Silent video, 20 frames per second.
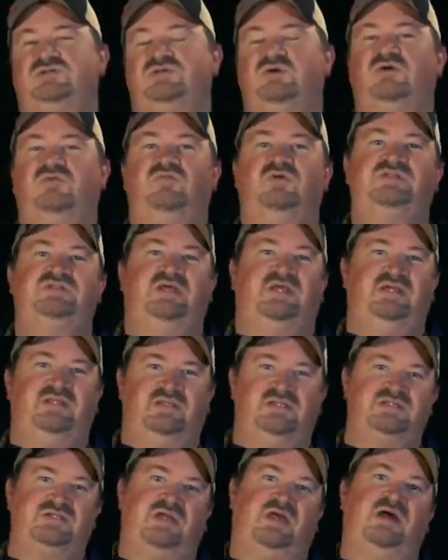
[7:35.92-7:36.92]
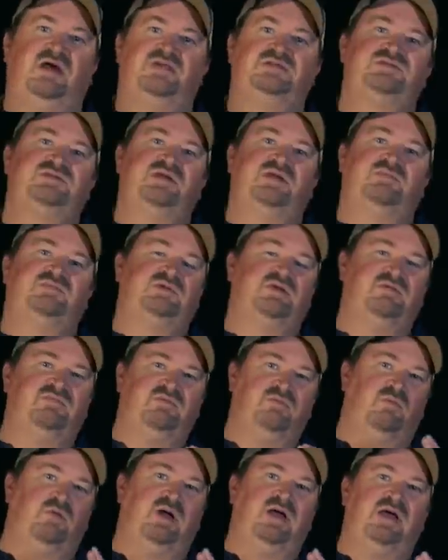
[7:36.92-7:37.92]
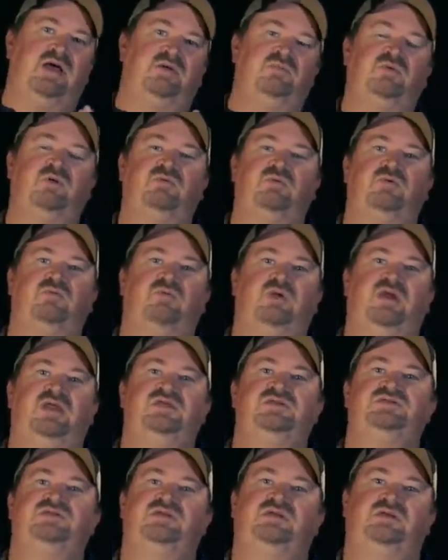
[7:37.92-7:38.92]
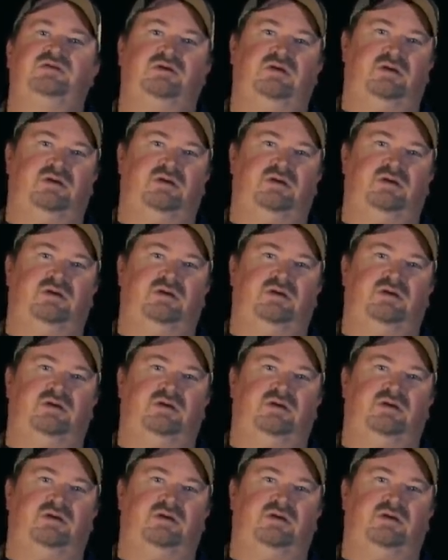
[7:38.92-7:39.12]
So if we take this concept of the whine where we're raising